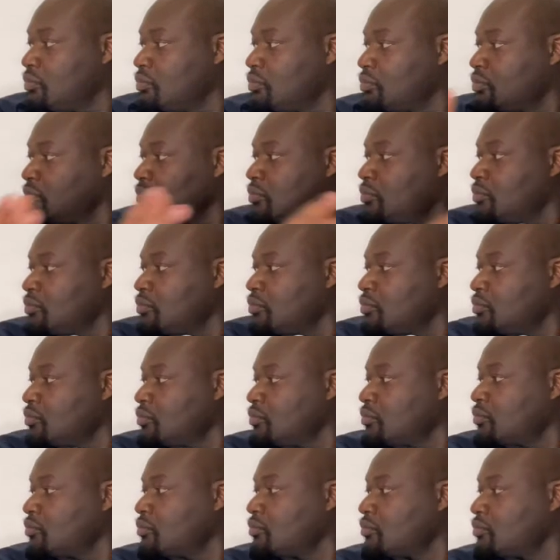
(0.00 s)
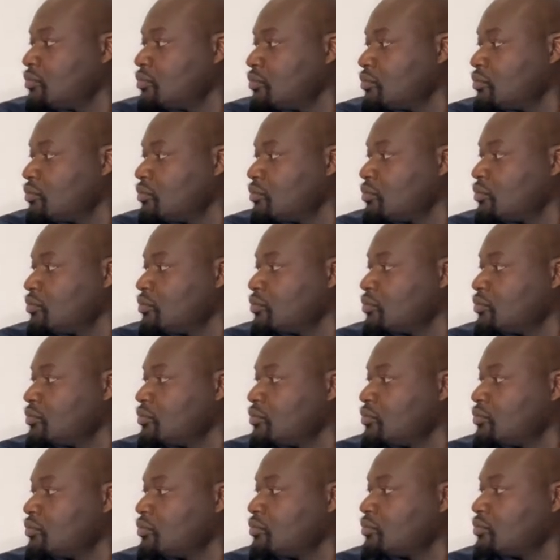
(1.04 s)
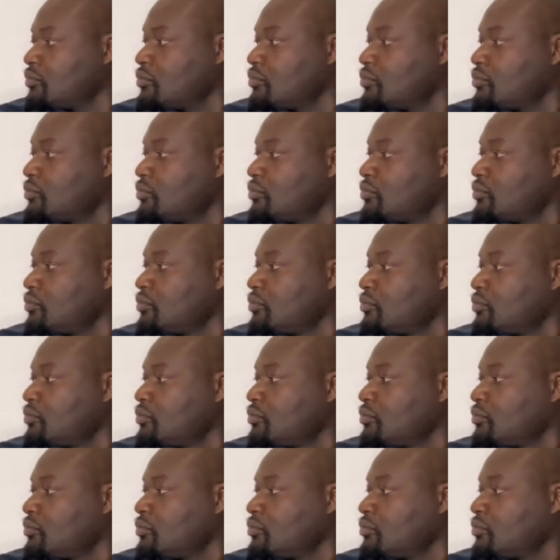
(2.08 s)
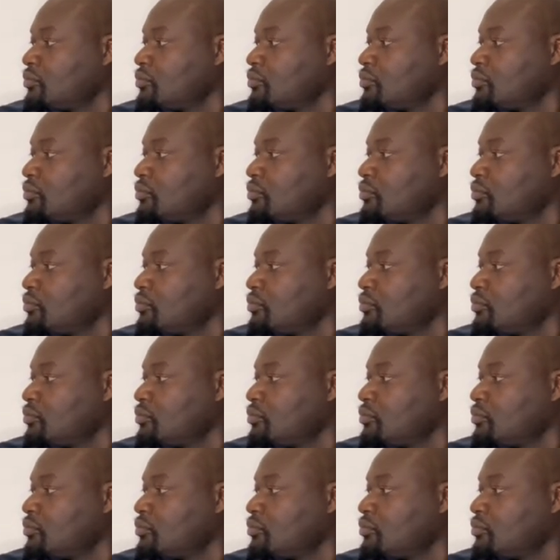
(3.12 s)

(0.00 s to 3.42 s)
(silent)